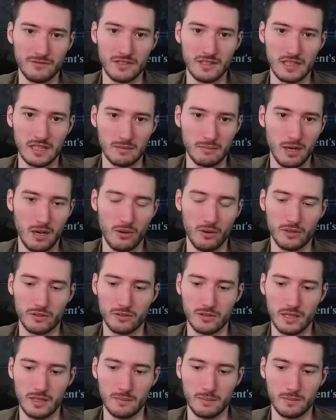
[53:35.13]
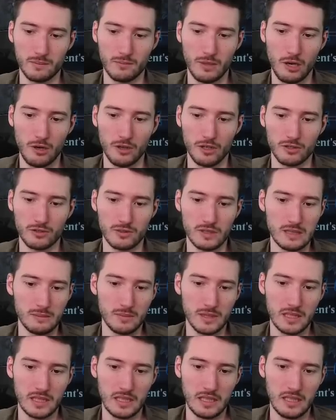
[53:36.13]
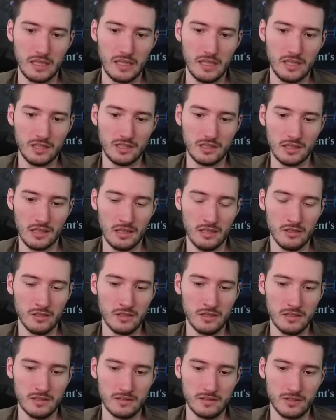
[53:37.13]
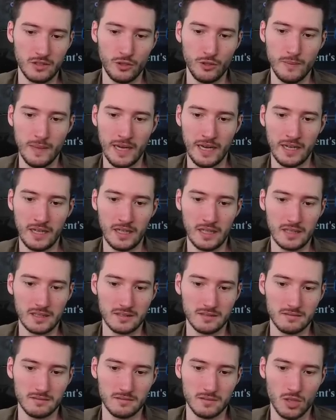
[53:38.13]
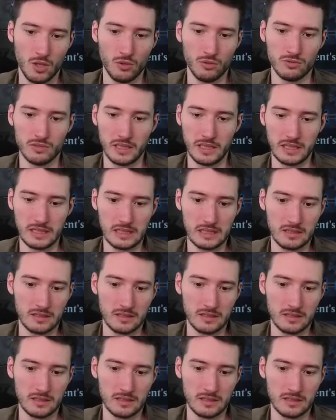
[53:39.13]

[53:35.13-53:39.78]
like power creep. Just a little 2 mana O-ring